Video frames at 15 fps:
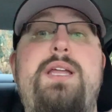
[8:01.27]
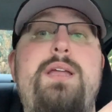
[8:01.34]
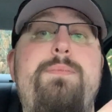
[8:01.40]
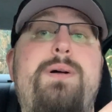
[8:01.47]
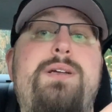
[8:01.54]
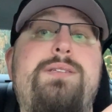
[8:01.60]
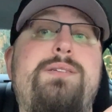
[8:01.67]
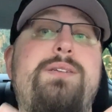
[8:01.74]

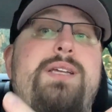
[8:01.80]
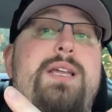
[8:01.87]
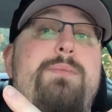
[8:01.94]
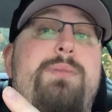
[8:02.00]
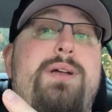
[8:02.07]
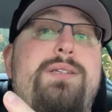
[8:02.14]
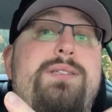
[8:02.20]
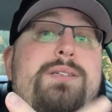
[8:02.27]
Keep hustling,
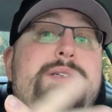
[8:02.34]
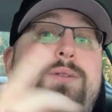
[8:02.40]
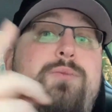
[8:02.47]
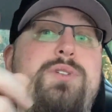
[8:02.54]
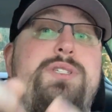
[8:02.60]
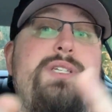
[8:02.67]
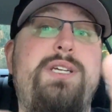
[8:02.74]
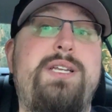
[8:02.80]
keep bustling, and
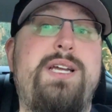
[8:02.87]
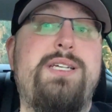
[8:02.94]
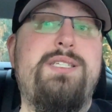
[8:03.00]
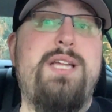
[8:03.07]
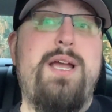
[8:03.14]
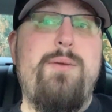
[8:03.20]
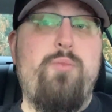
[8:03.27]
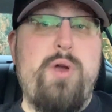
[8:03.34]
we'll see you next
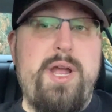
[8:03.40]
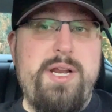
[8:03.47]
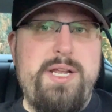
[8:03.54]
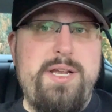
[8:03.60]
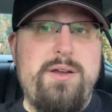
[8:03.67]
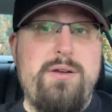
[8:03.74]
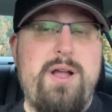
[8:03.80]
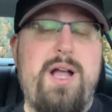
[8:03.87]
time right
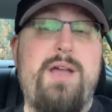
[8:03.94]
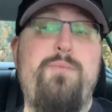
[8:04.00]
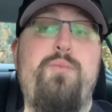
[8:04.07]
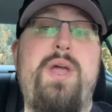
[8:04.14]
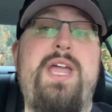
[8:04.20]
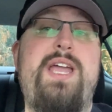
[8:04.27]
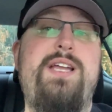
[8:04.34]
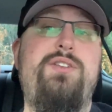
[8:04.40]
here on
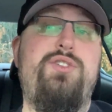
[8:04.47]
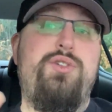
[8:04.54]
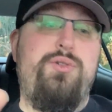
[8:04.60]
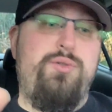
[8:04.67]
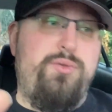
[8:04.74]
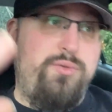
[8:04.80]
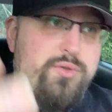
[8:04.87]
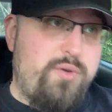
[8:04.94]
Paid
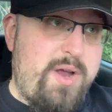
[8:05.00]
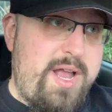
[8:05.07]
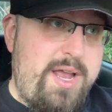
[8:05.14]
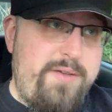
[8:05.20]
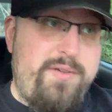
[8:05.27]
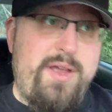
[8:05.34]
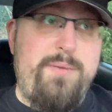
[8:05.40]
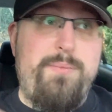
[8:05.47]
to
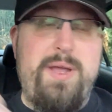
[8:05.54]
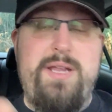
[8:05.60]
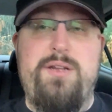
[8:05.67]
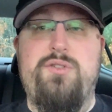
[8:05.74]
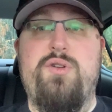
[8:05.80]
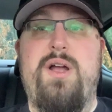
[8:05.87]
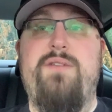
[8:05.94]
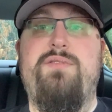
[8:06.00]
Drive and Paid
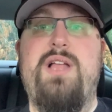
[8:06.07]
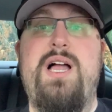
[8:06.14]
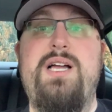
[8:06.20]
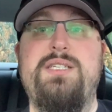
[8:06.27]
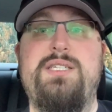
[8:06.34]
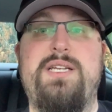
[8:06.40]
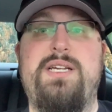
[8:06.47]
to Drive Vlogs.